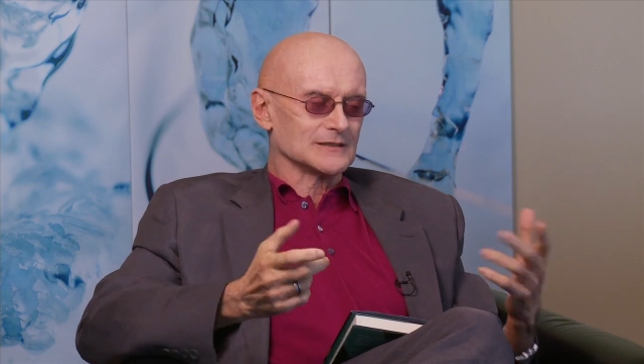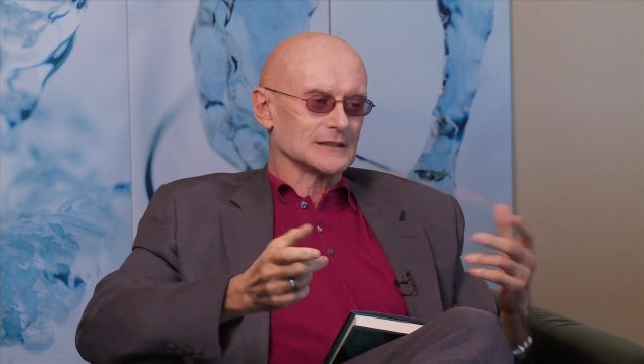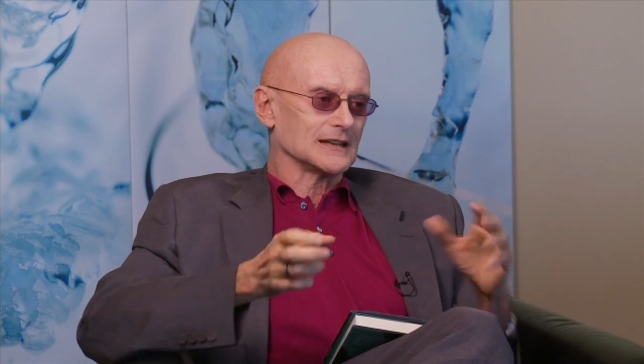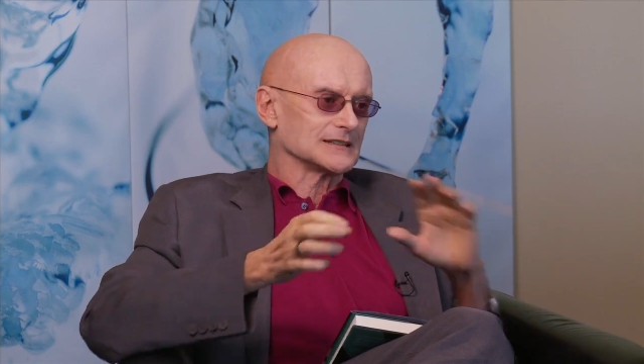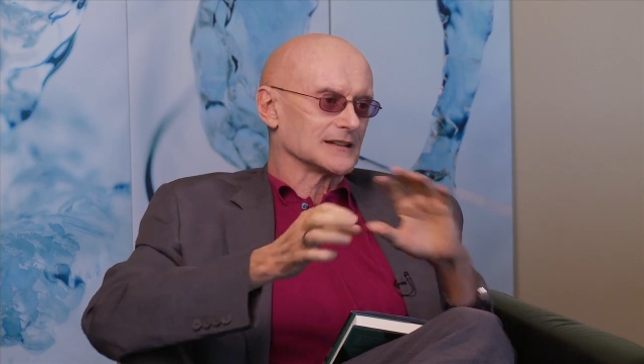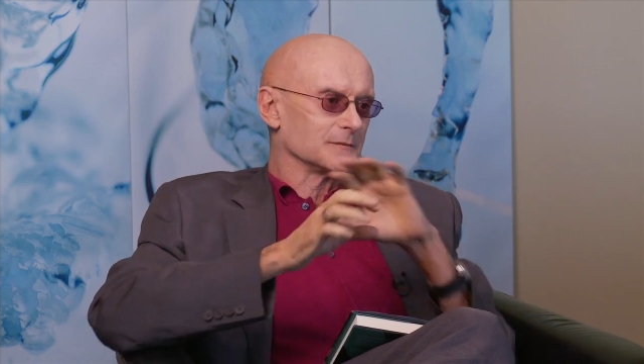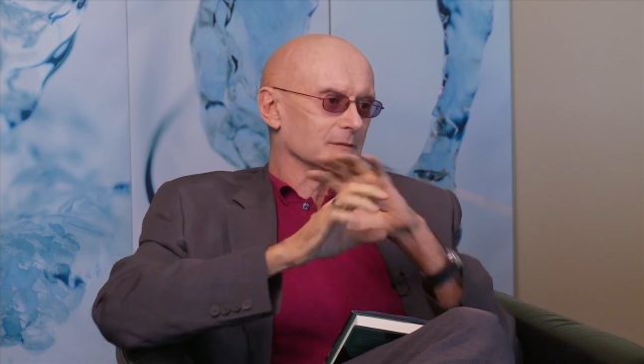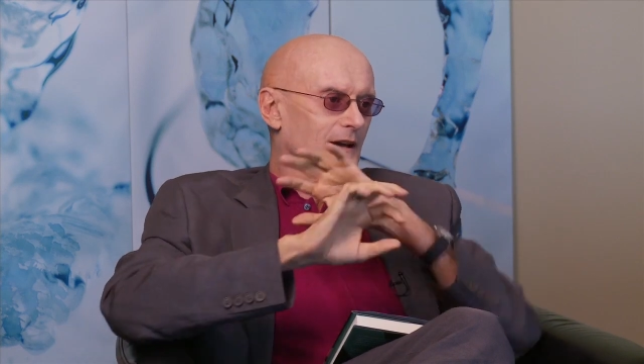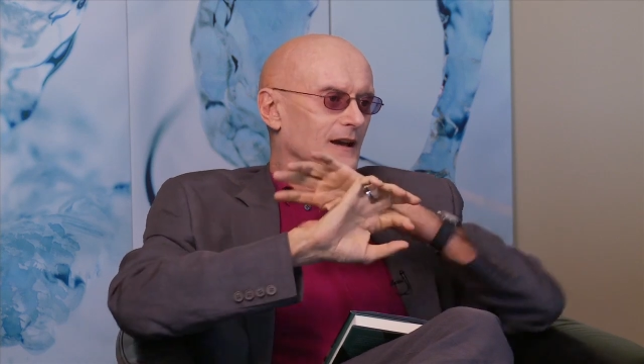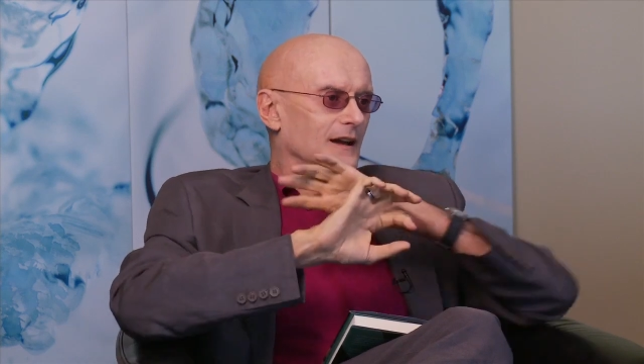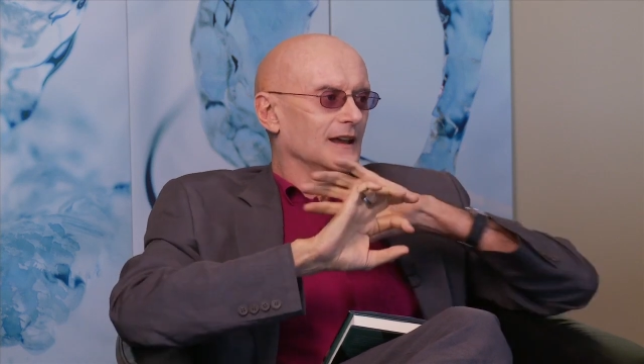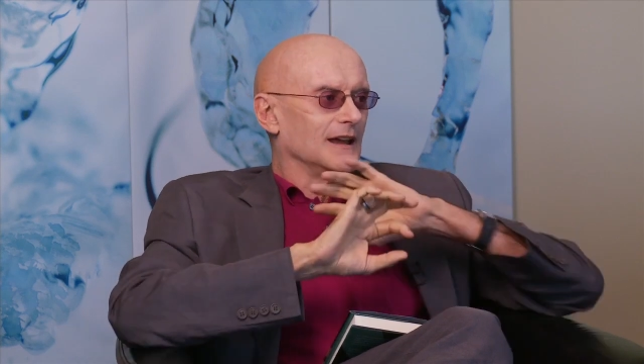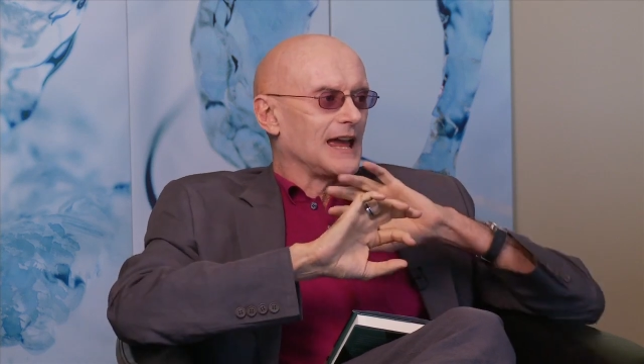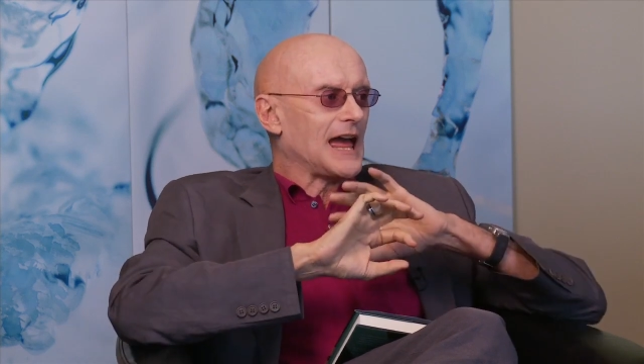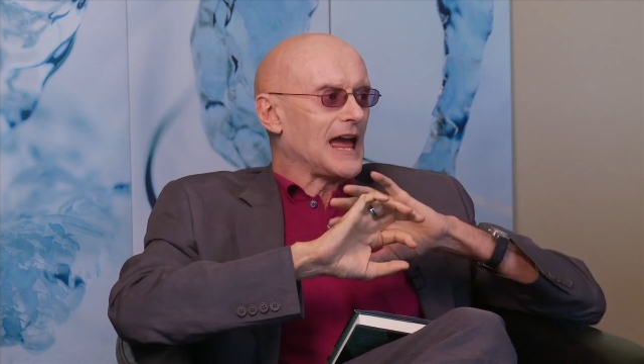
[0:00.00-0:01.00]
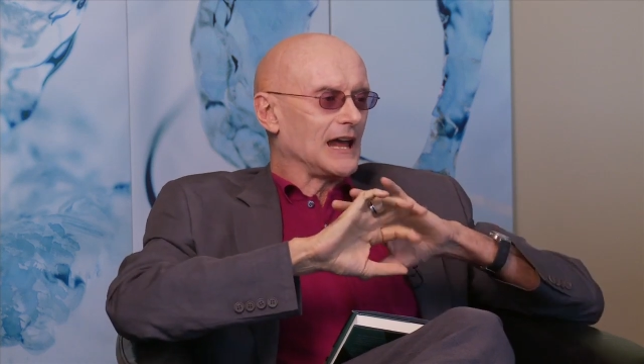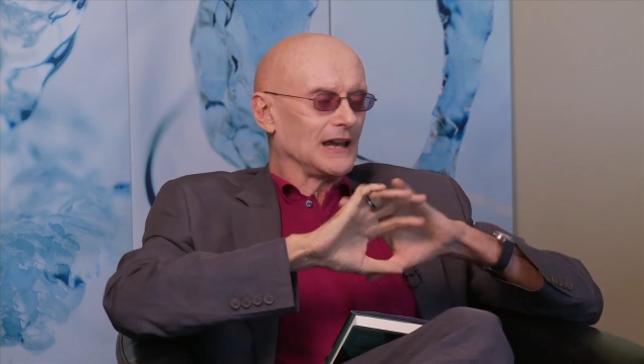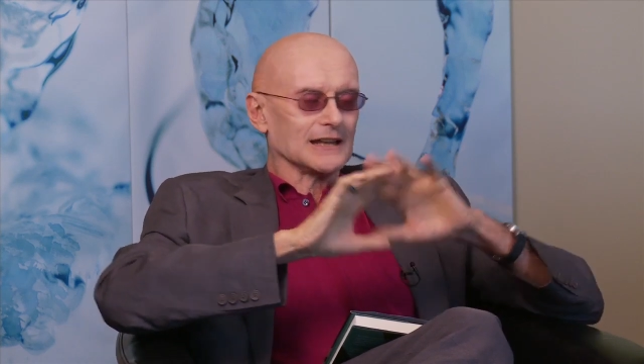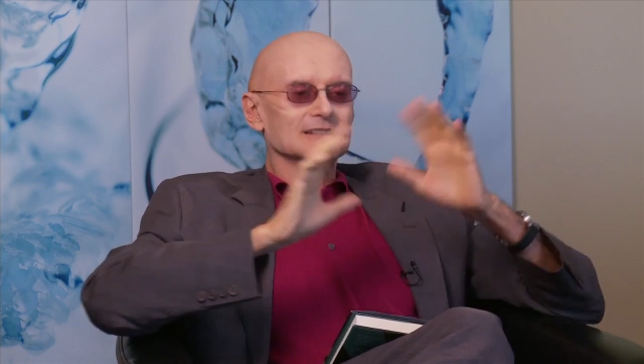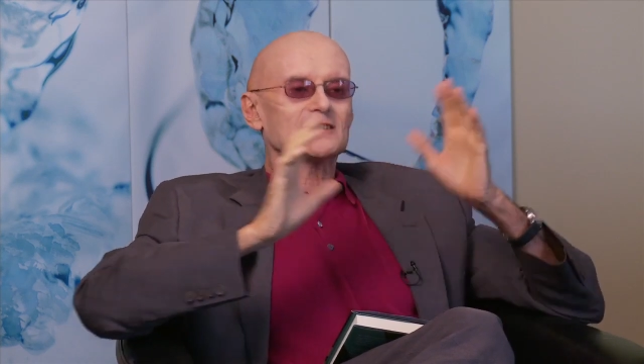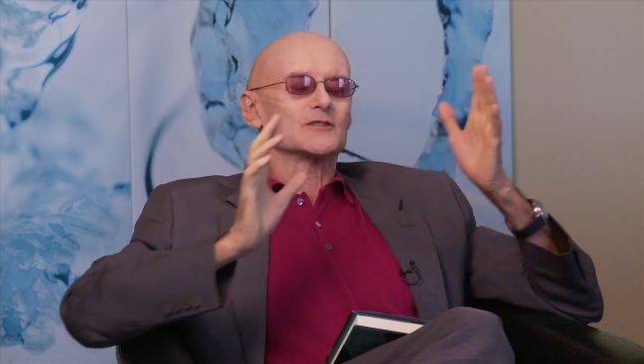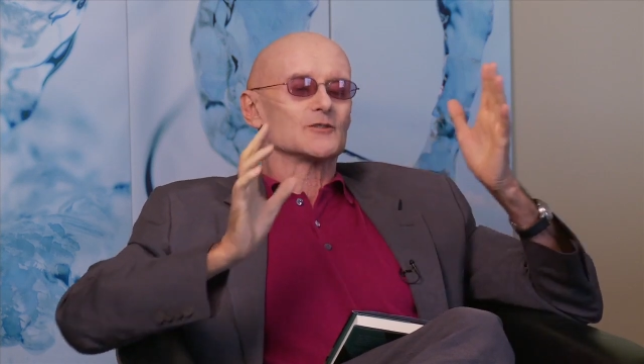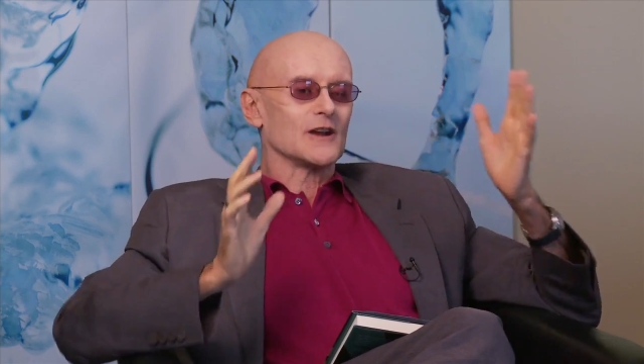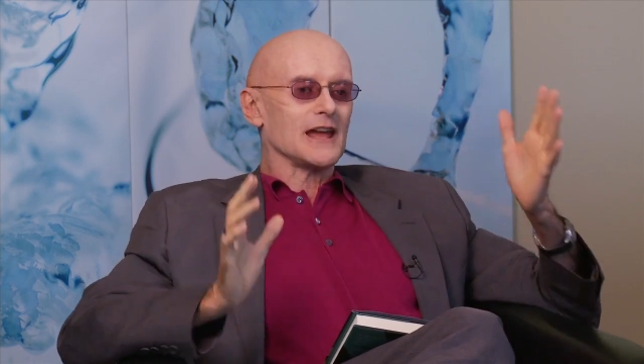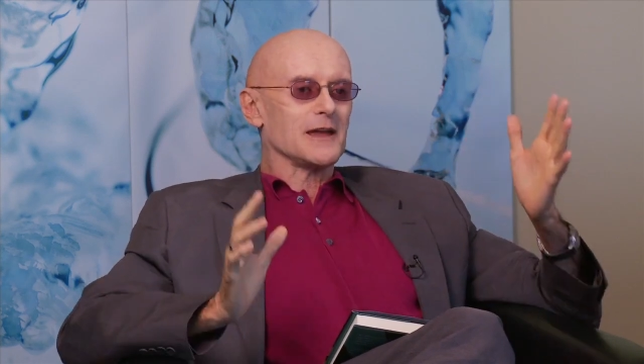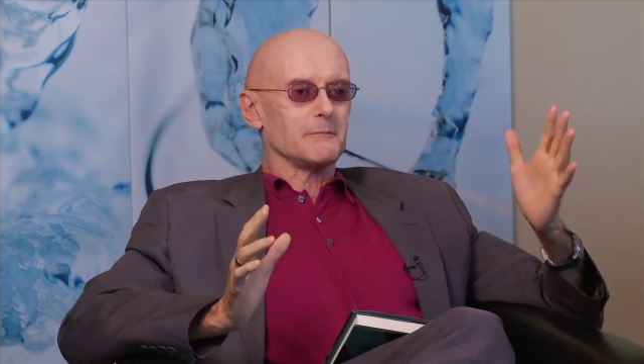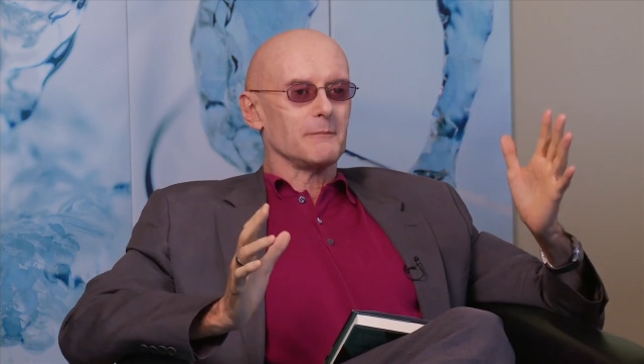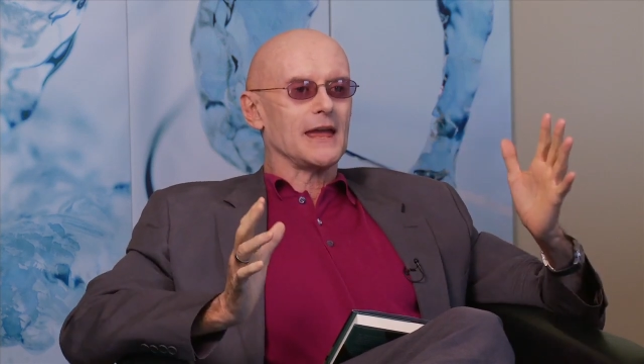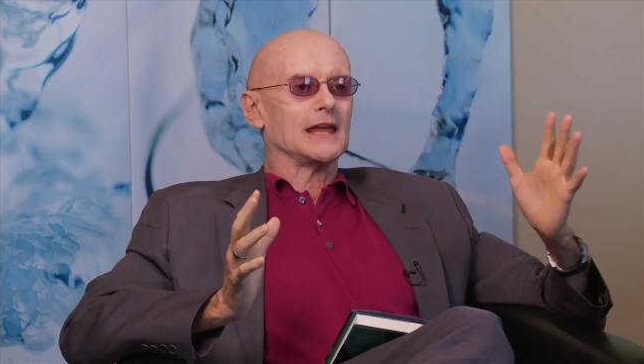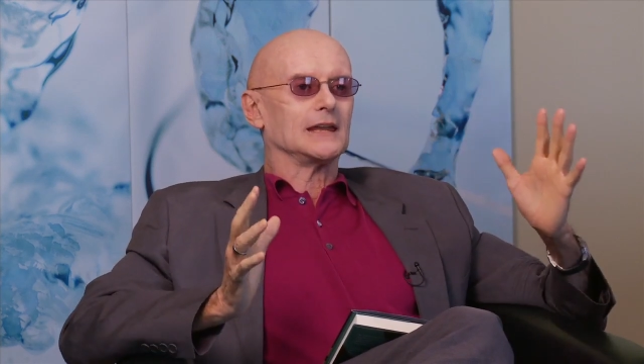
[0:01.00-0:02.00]
It's like some Alex
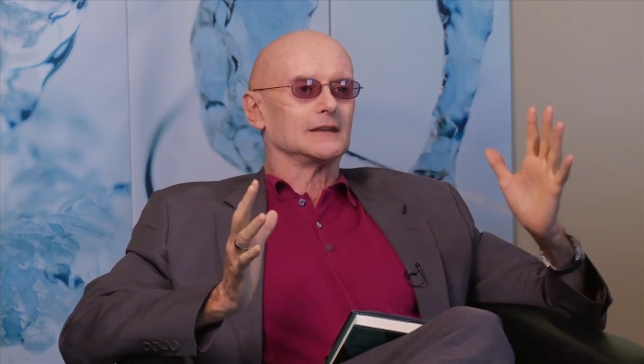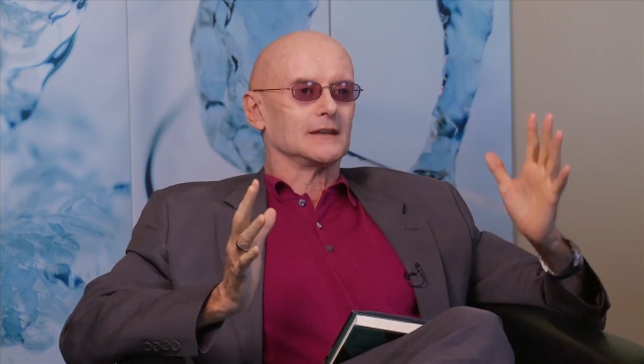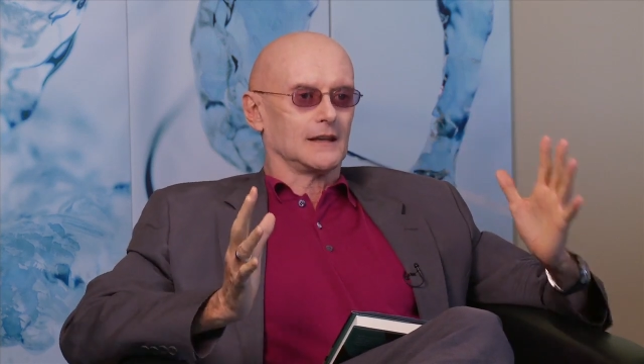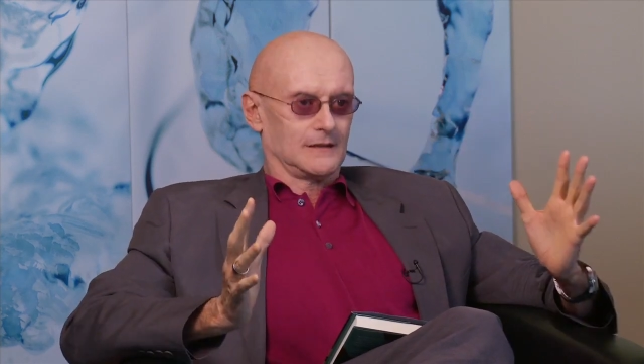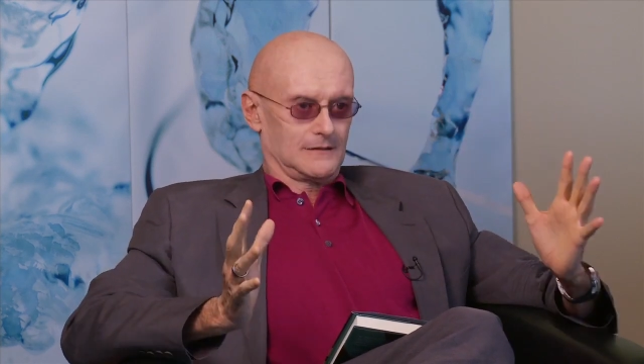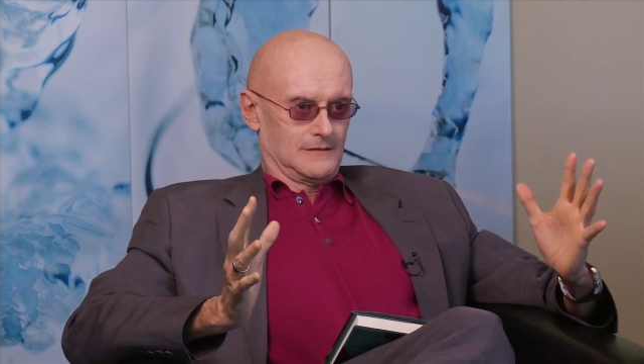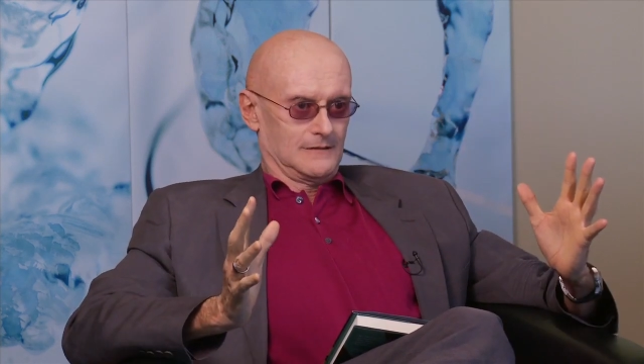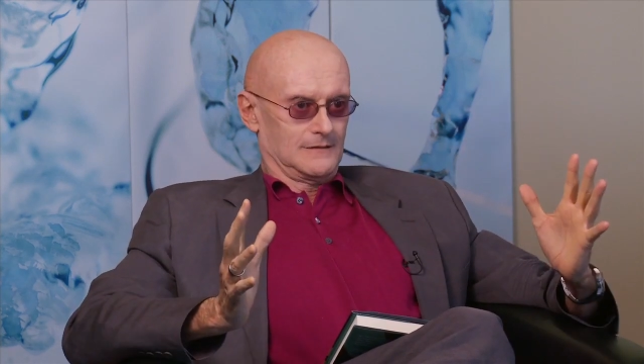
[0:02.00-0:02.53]
Gray painting,